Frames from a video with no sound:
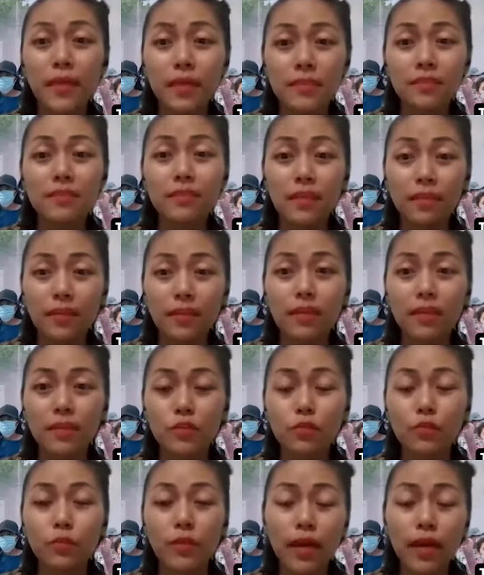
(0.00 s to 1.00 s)
inside the
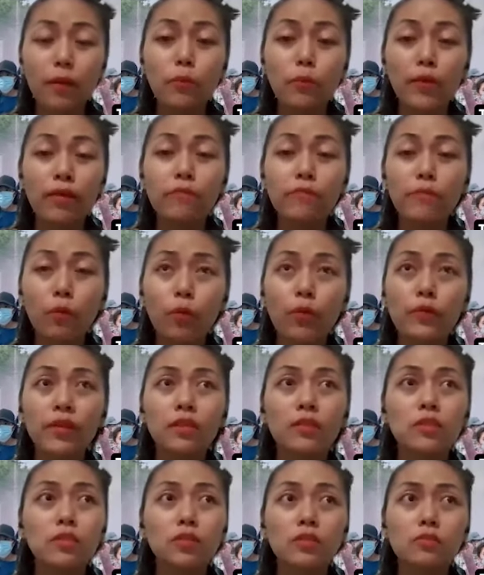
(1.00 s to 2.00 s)
country, and we have more
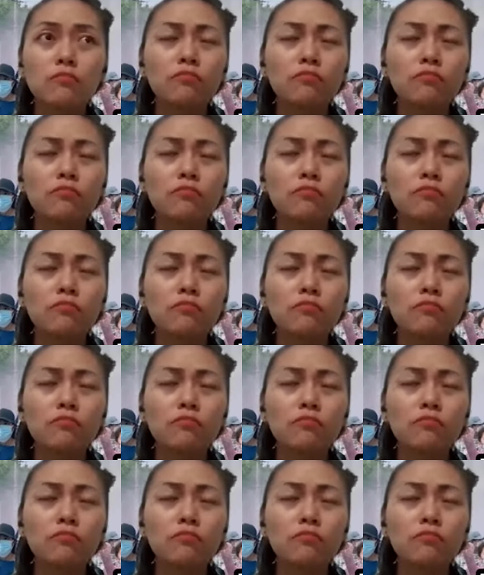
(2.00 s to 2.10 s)
than